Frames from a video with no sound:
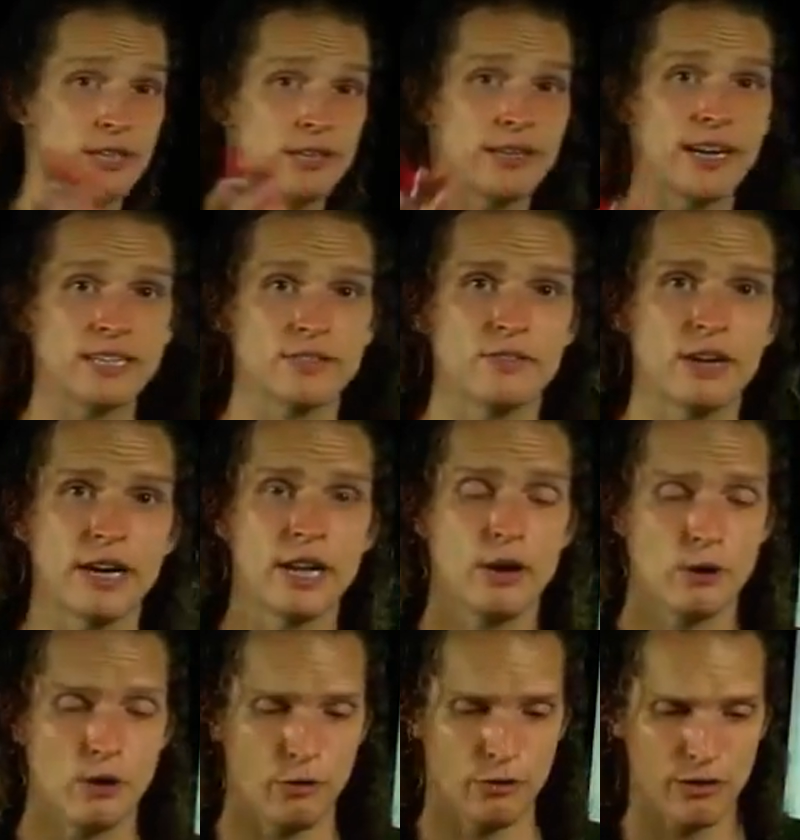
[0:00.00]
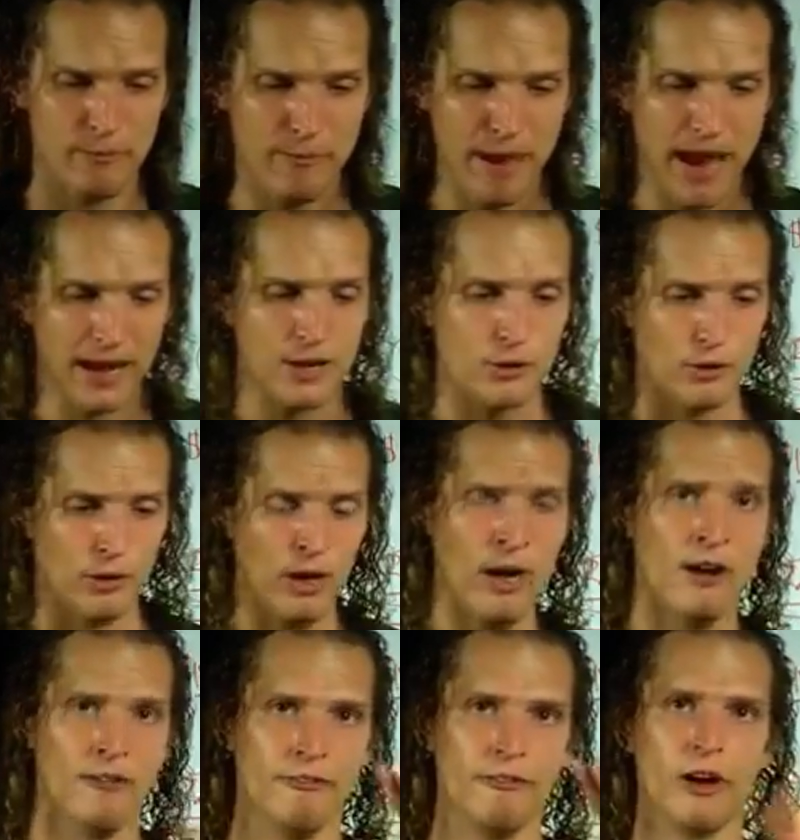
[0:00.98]
until the next video, go through the manual,
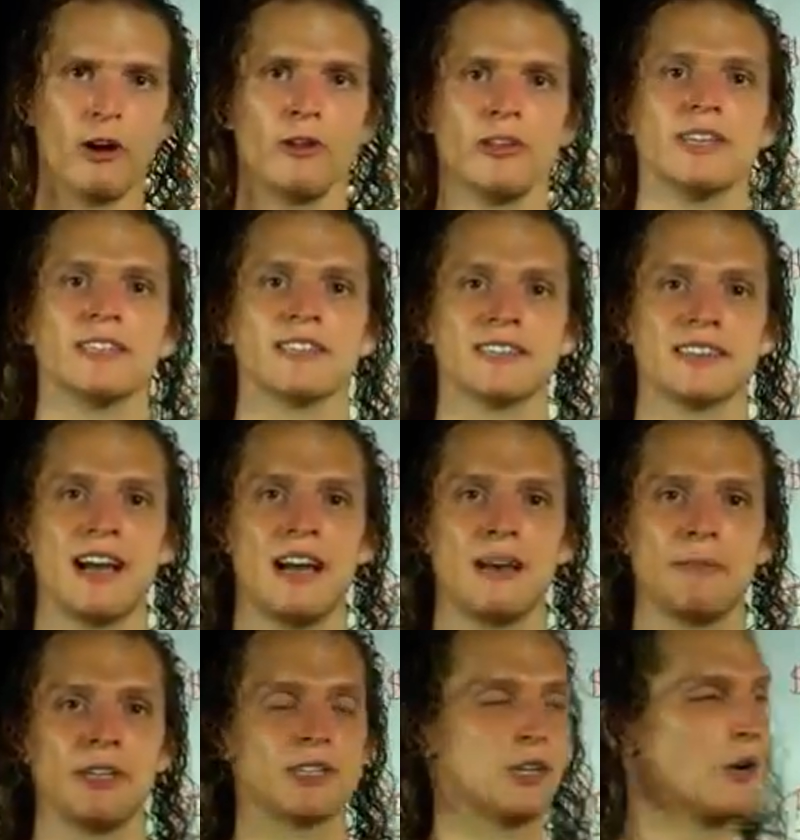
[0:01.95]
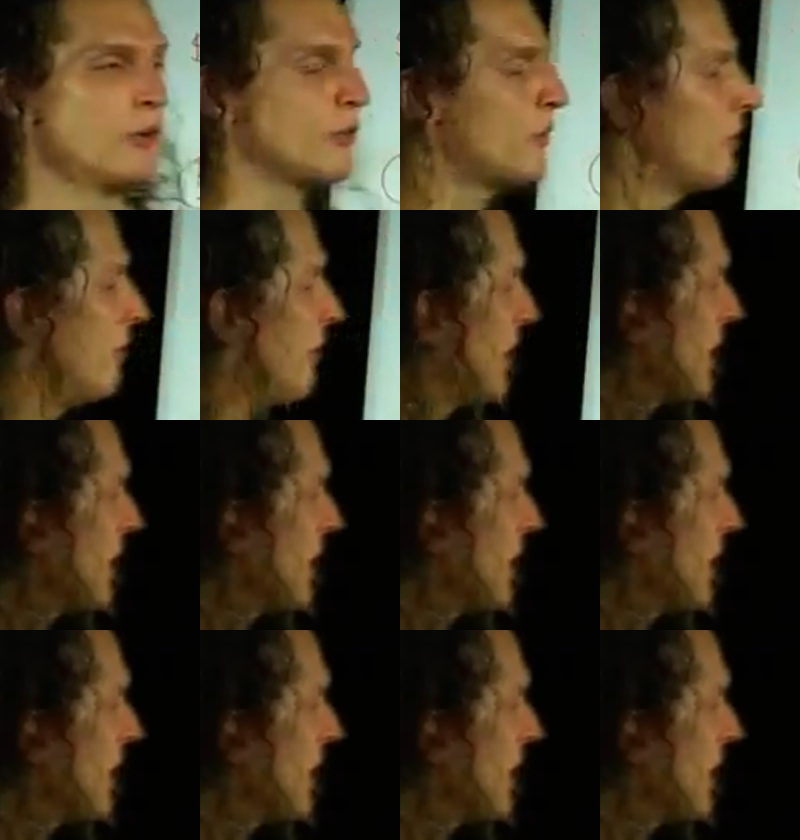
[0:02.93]
follow these assignments, go through the